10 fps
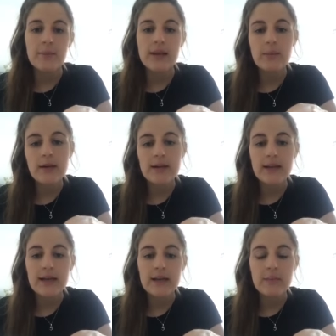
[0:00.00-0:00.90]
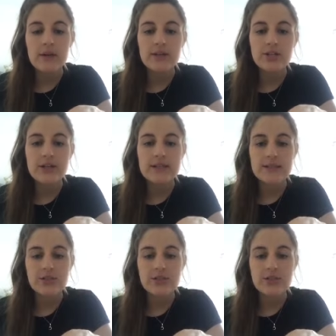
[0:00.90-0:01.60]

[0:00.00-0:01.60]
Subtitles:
email that email address, the